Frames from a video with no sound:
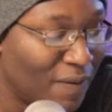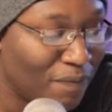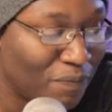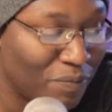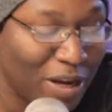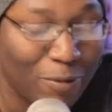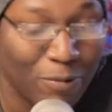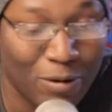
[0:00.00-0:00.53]

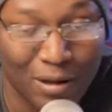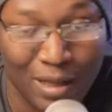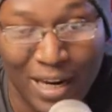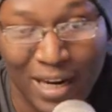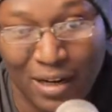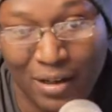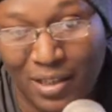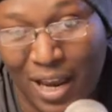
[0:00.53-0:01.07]
they were
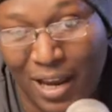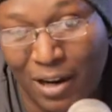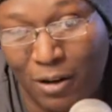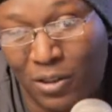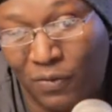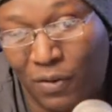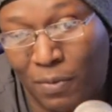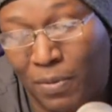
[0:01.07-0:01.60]
late
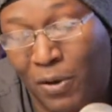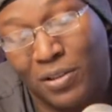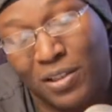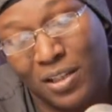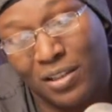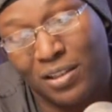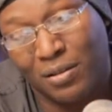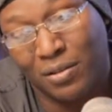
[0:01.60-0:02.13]
titles for both
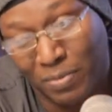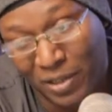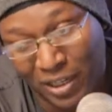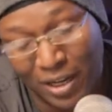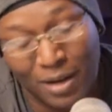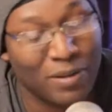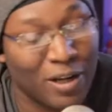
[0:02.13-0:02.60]
systems, but yep,